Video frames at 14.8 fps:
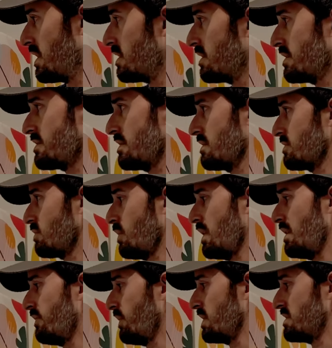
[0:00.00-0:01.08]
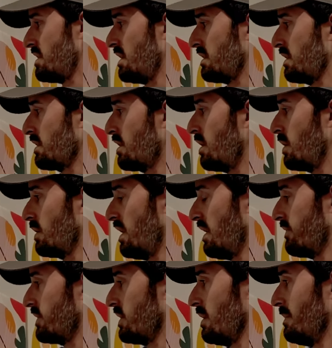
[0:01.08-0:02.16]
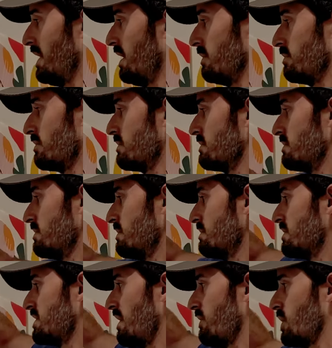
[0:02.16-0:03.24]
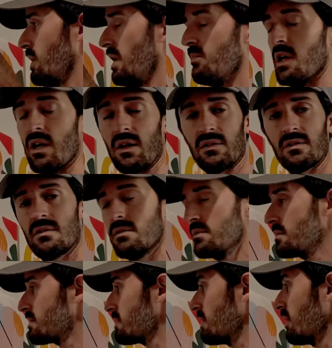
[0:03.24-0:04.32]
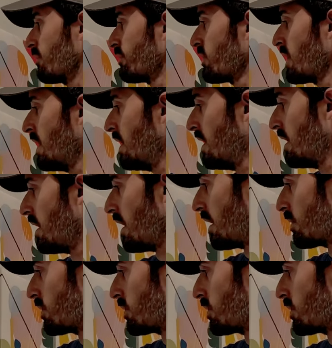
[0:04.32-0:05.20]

This is ready for a second coat after about 7 or 8 minutes. So I